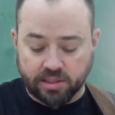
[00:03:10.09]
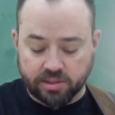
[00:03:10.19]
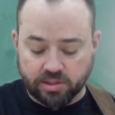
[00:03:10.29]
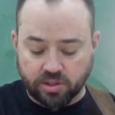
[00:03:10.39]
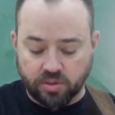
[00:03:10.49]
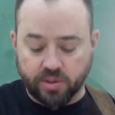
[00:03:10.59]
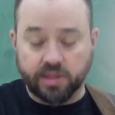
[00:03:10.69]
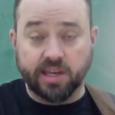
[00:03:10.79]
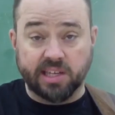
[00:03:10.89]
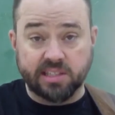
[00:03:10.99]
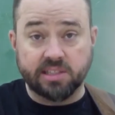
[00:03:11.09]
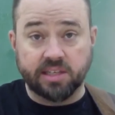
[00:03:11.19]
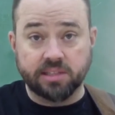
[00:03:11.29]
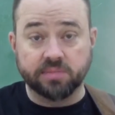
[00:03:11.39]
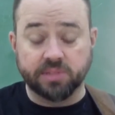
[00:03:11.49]
So yes, it
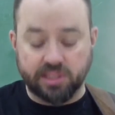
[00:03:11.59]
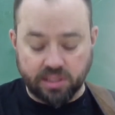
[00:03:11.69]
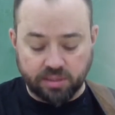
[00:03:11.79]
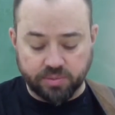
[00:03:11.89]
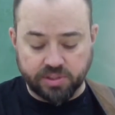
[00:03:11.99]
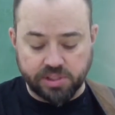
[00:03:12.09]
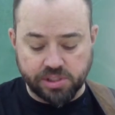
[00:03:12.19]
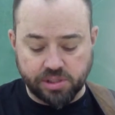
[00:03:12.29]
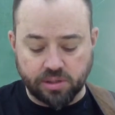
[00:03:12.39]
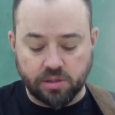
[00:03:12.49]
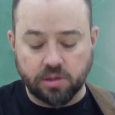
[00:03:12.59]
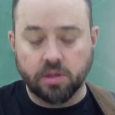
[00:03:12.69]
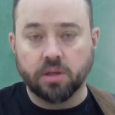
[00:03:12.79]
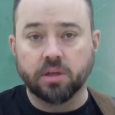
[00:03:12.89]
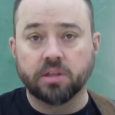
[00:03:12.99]
takes some skill and precision
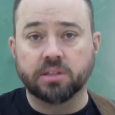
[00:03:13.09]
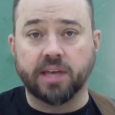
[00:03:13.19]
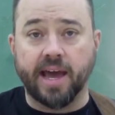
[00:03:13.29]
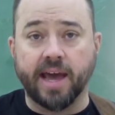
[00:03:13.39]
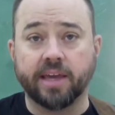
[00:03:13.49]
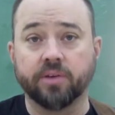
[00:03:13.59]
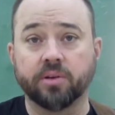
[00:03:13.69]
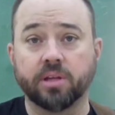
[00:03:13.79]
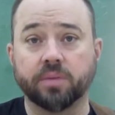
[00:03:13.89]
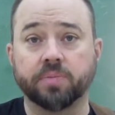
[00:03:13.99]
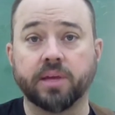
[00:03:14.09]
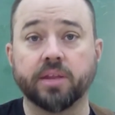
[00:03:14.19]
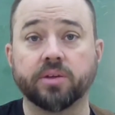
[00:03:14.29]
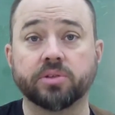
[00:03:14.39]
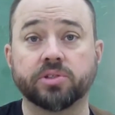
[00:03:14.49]
to accurately play
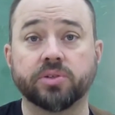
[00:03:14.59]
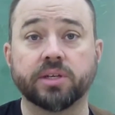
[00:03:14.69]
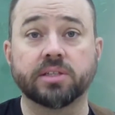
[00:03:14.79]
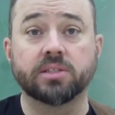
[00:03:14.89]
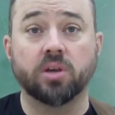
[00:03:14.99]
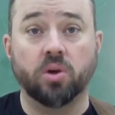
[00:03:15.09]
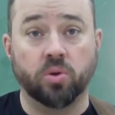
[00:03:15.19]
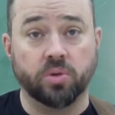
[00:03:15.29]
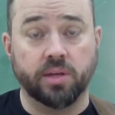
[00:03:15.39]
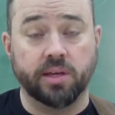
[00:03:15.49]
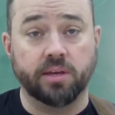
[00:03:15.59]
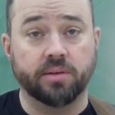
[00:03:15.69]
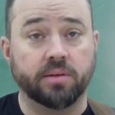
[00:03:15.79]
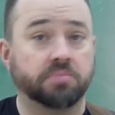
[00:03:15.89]
those strings only,